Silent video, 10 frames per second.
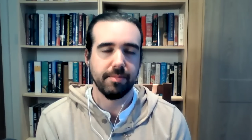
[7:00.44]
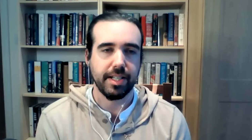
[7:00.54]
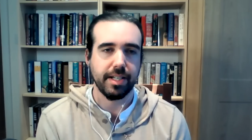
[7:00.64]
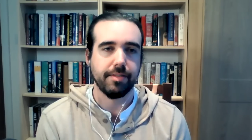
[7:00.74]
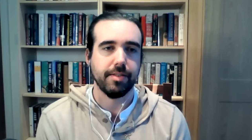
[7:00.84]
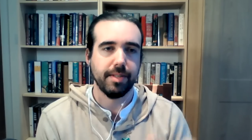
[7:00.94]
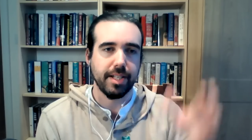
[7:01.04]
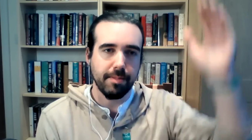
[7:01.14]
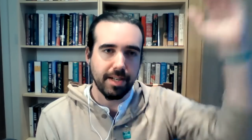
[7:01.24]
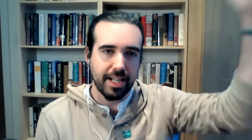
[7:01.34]
here from the
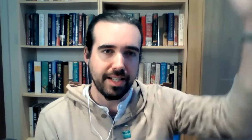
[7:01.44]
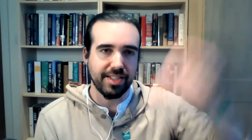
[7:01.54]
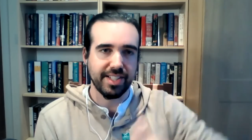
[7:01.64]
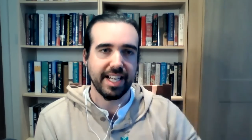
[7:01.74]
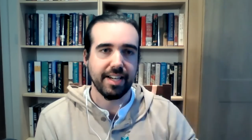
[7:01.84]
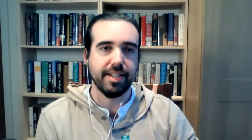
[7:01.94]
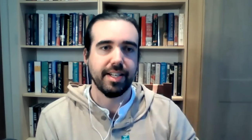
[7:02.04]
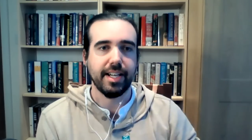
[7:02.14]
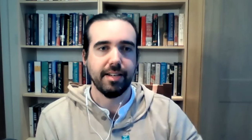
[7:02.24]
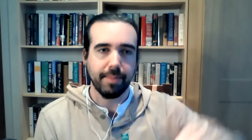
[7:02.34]
Himalayas down
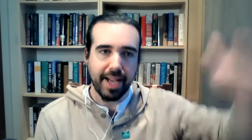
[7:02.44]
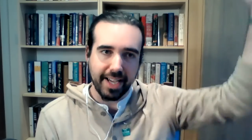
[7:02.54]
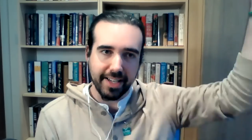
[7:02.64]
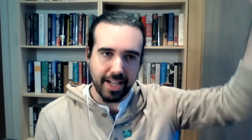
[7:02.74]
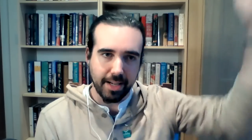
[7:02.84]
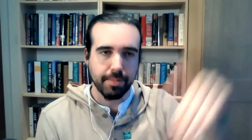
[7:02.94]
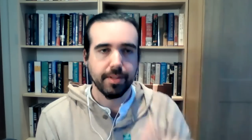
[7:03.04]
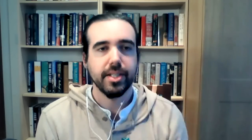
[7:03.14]
and back up.